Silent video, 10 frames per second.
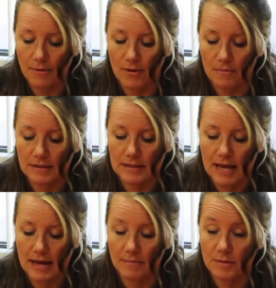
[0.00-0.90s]
that Mrs.
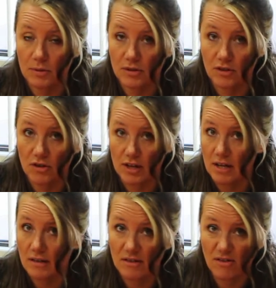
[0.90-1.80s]
Adams puts in your
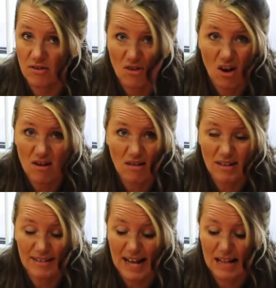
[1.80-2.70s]
kits, they're not all
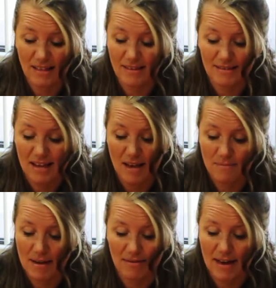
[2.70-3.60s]
exactly the
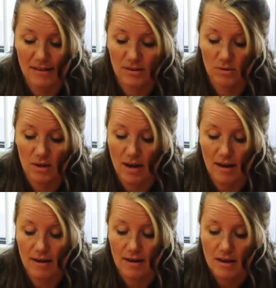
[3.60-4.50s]
same, and that's okay.
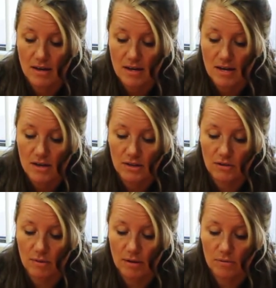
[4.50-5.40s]

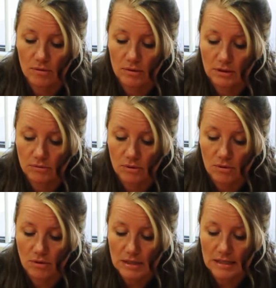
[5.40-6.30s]
So I rolled and
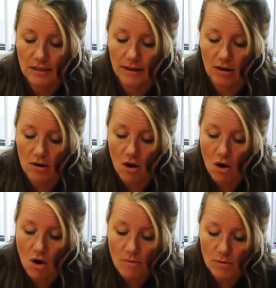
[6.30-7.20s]
rolled until I got
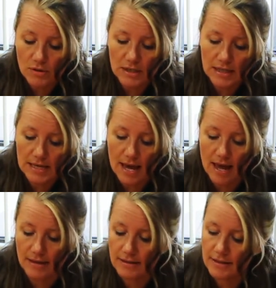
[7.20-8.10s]
almost to the
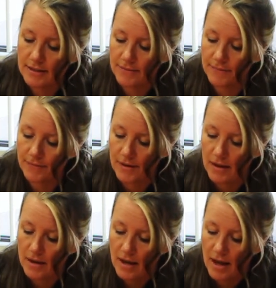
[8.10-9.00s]
end,
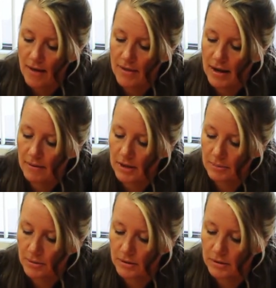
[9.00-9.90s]
and then I'm going
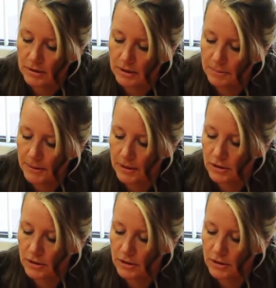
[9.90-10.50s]
to put a little bit of